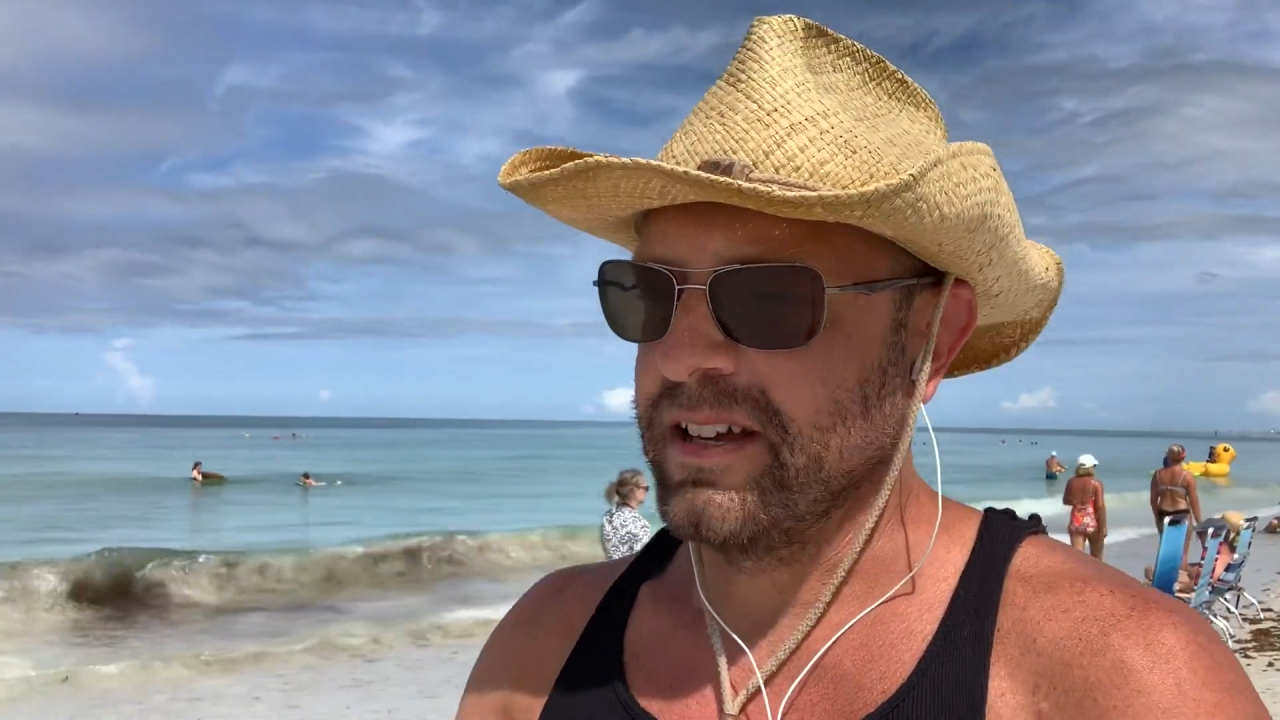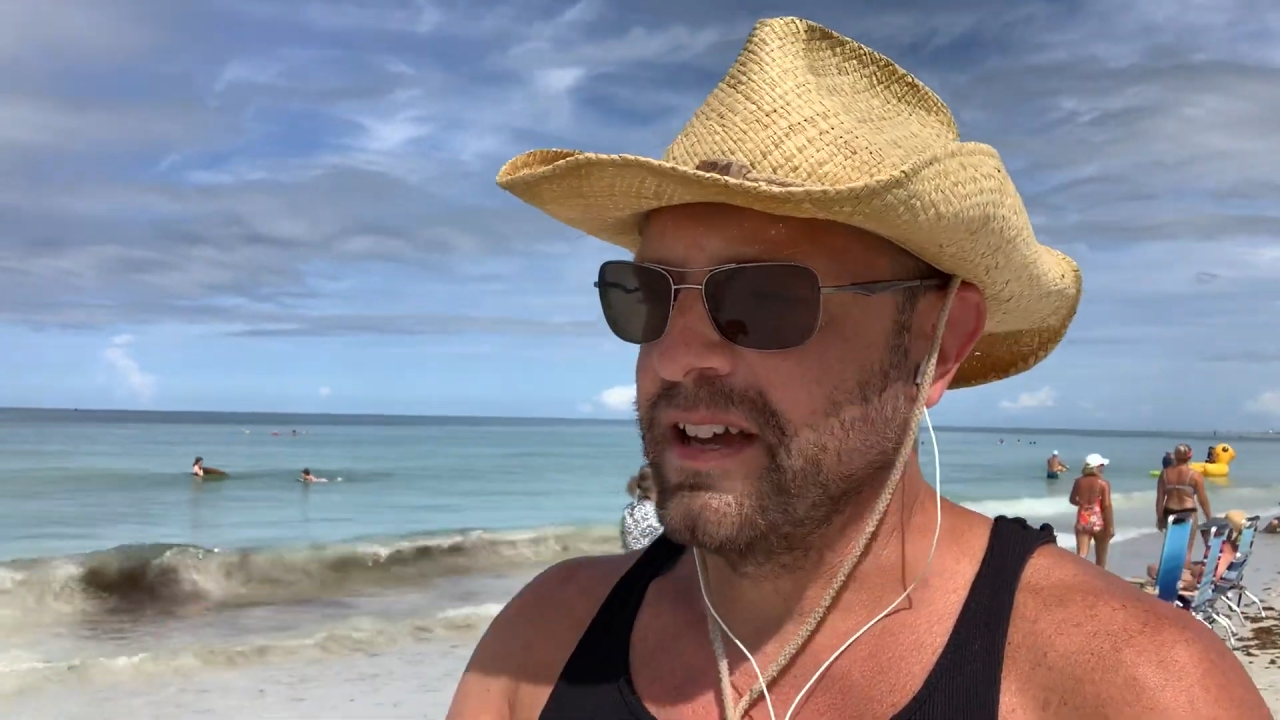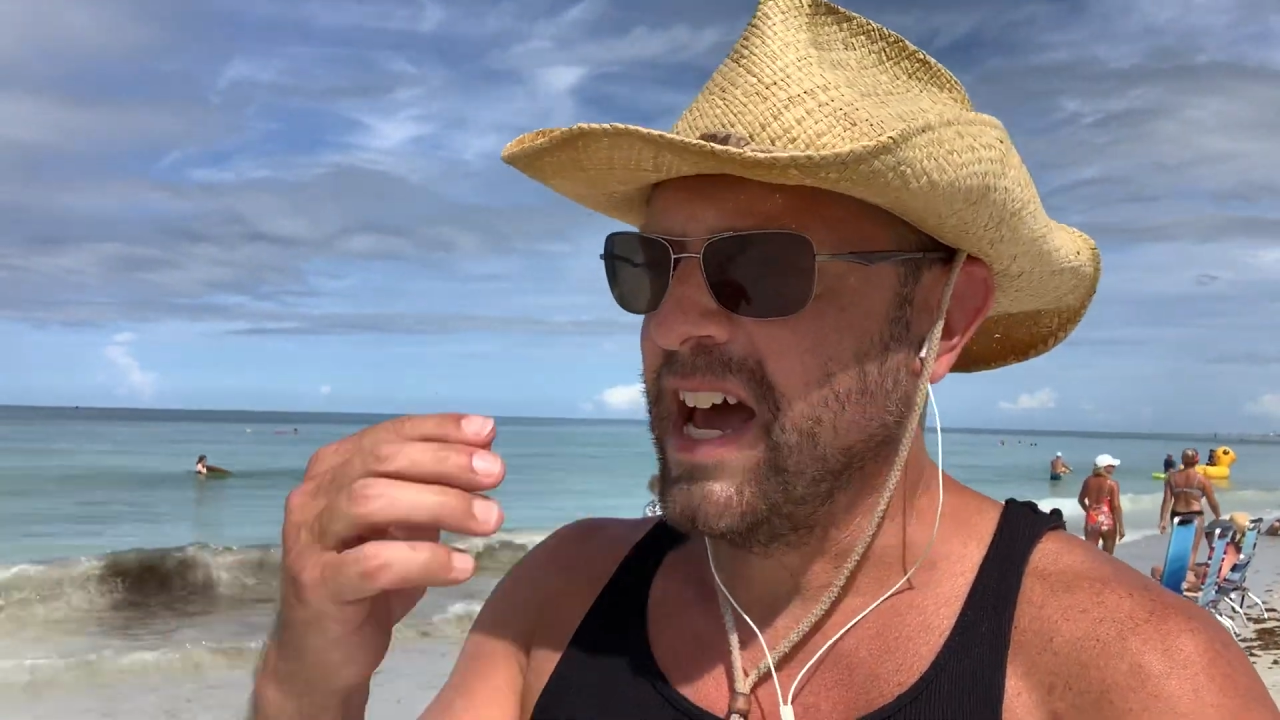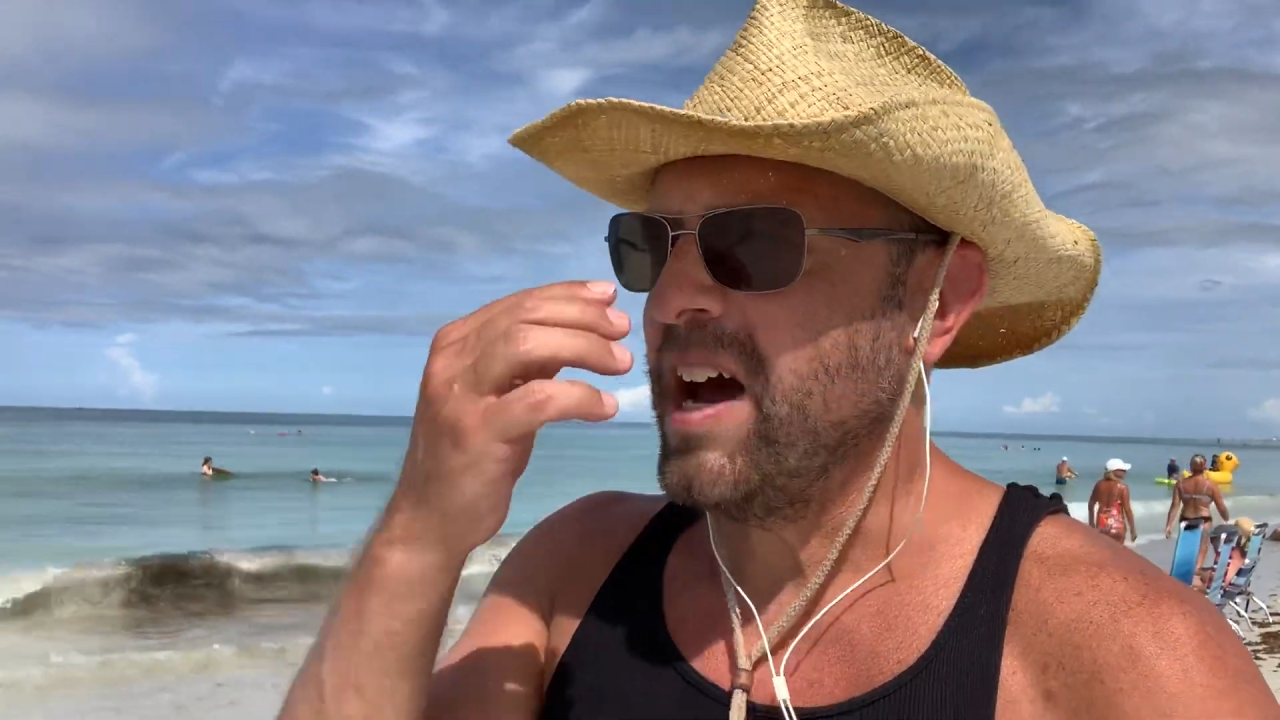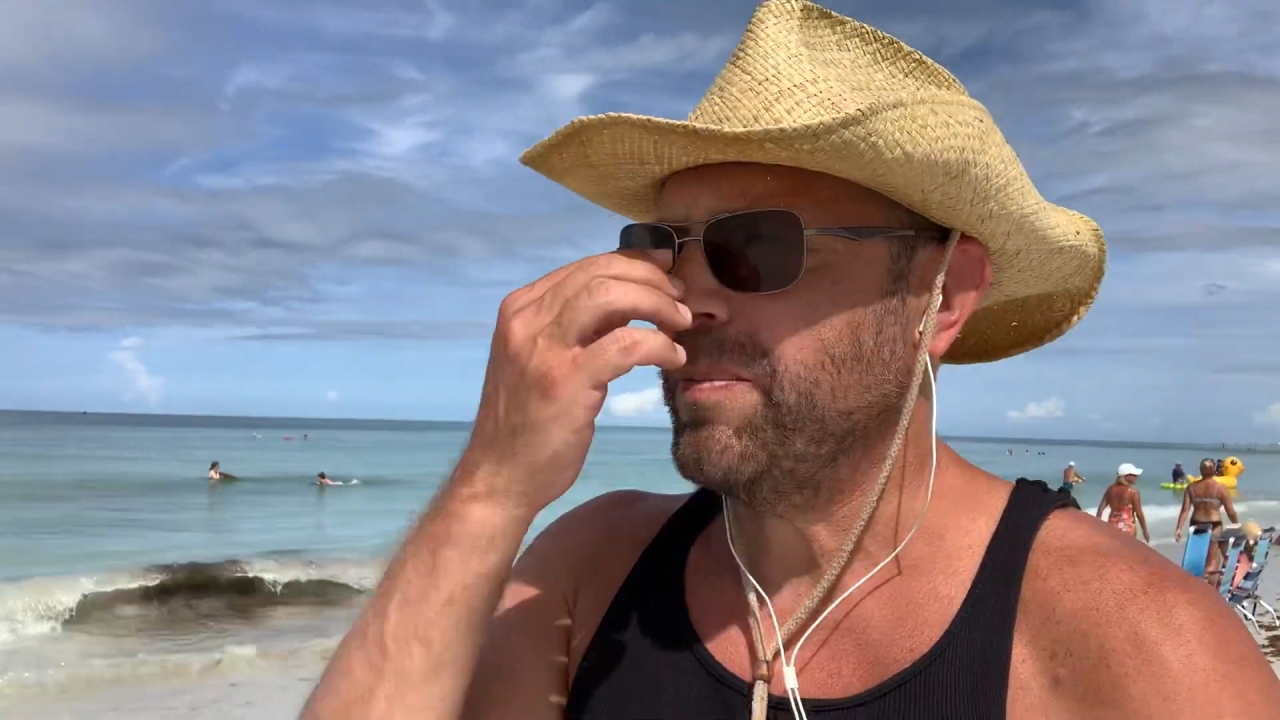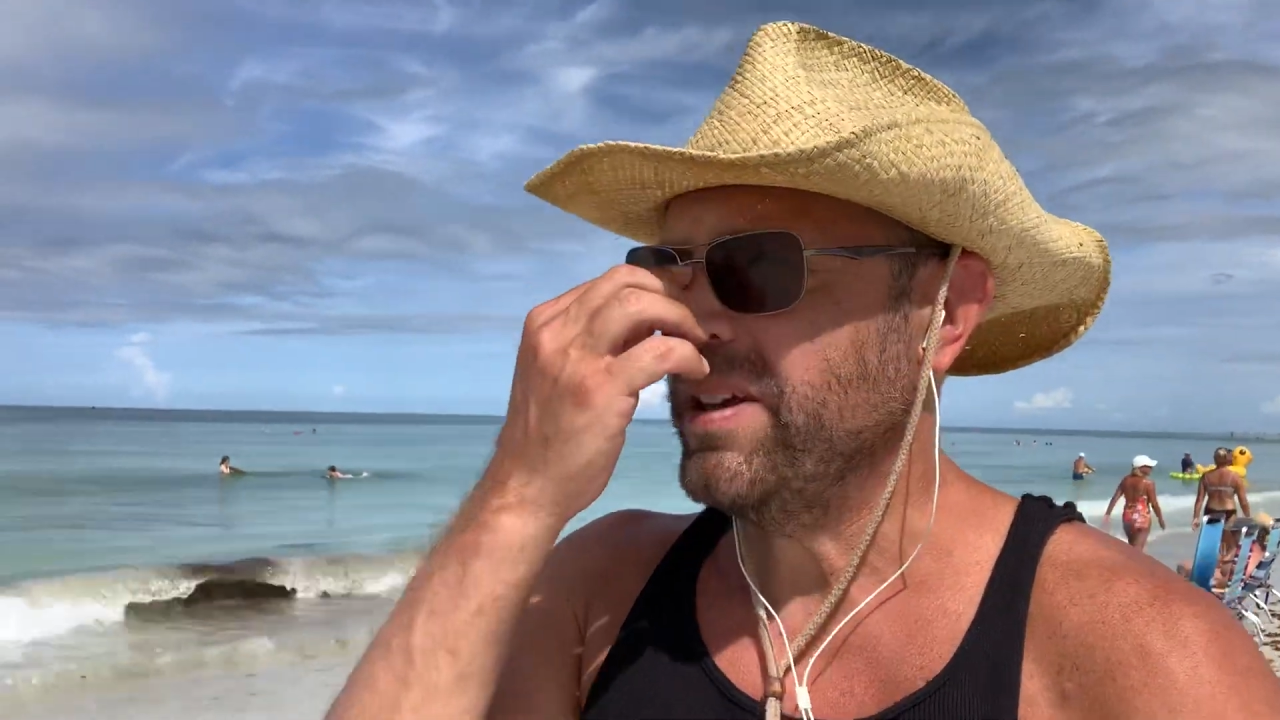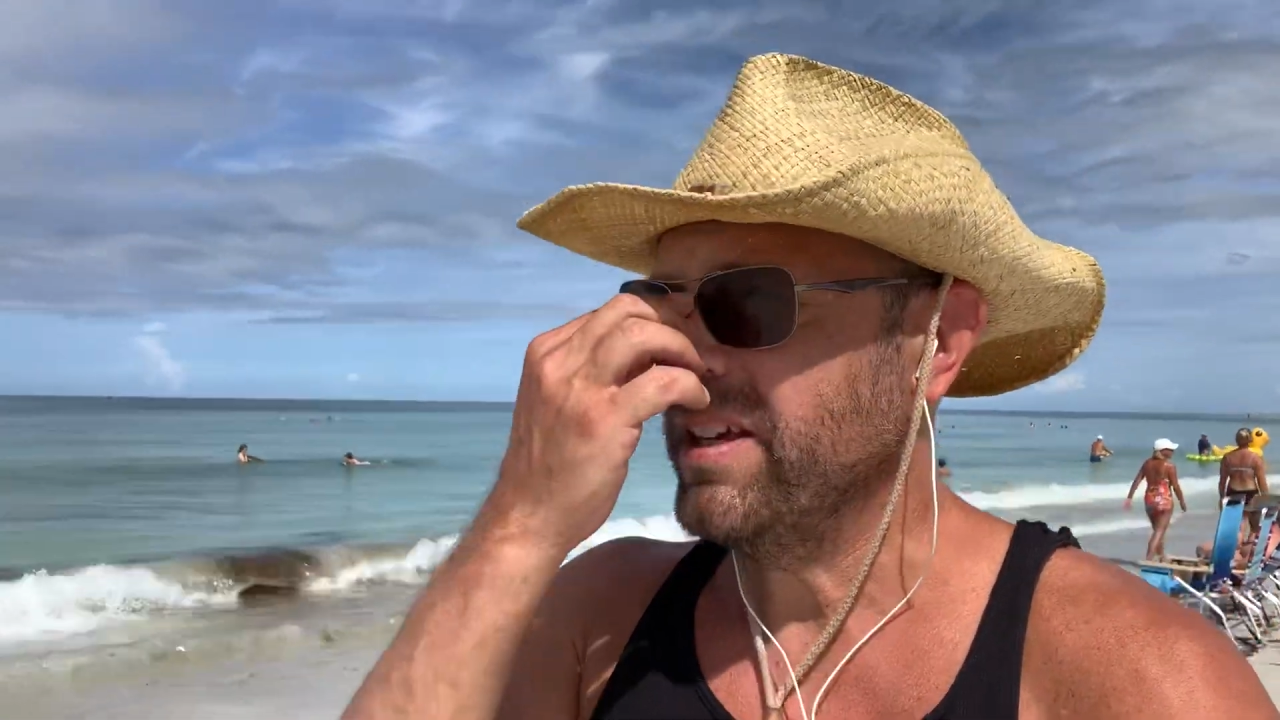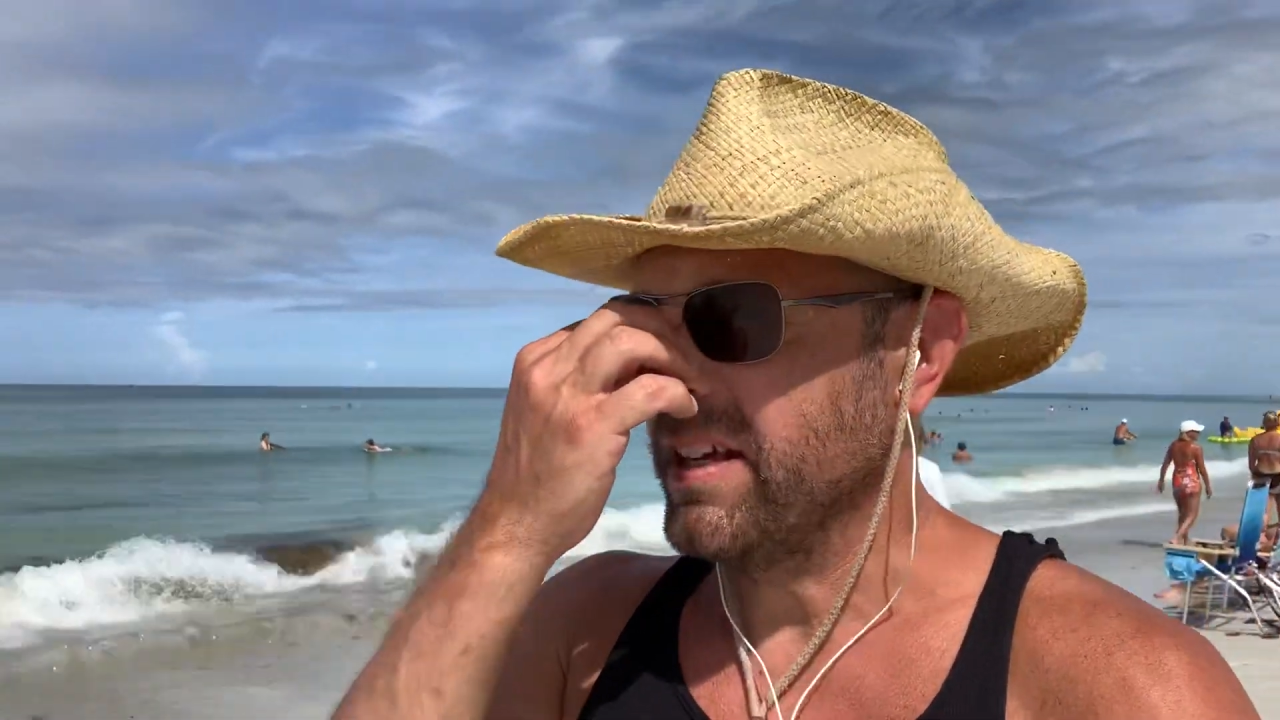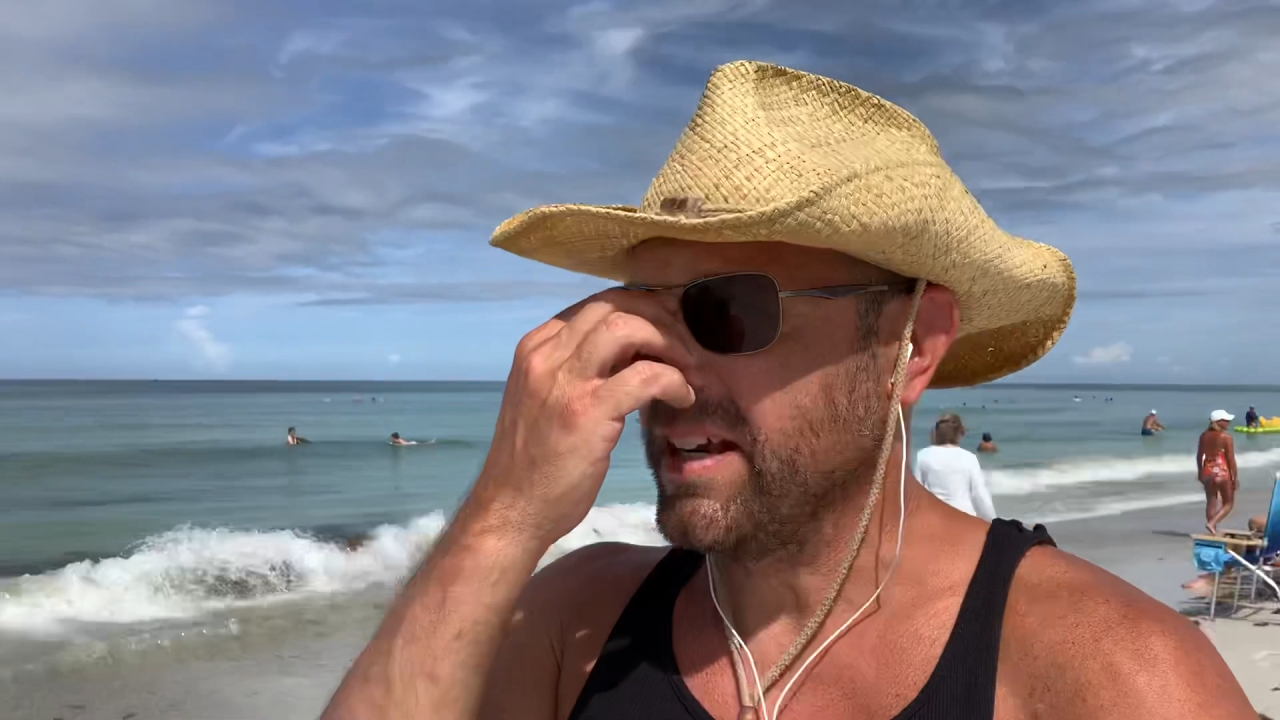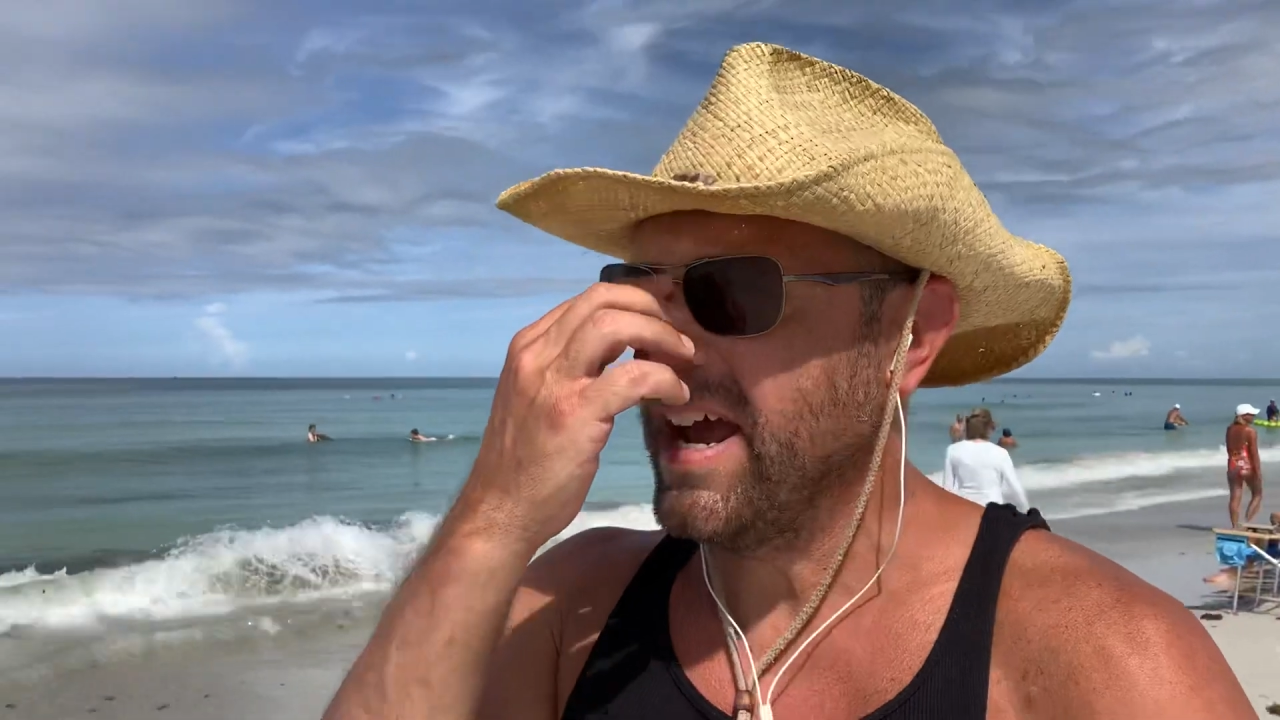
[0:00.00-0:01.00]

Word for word: happy and